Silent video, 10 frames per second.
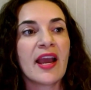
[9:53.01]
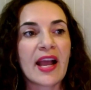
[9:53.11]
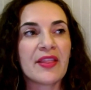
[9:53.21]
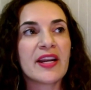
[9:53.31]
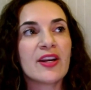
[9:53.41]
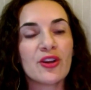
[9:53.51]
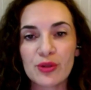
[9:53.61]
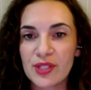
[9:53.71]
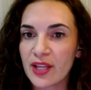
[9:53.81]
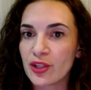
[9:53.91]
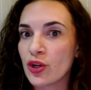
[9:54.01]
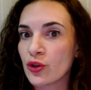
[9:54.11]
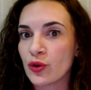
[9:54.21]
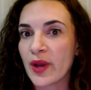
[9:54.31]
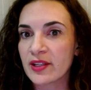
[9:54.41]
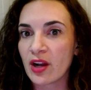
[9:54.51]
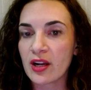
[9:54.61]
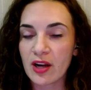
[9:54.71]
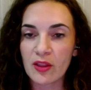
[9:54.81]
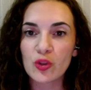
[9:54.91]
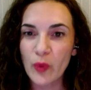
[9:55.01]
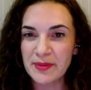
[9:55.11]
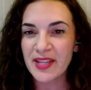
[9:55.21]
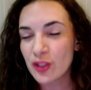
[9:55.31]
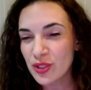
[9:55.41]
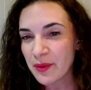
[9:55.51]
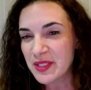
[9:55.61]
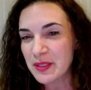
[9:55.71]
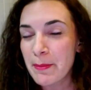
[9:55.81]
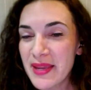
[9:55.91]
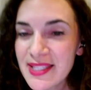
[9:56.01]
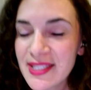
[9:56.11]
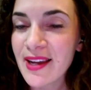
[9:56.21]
And then I know you said, you had gone on this website. Did you say it was MISA?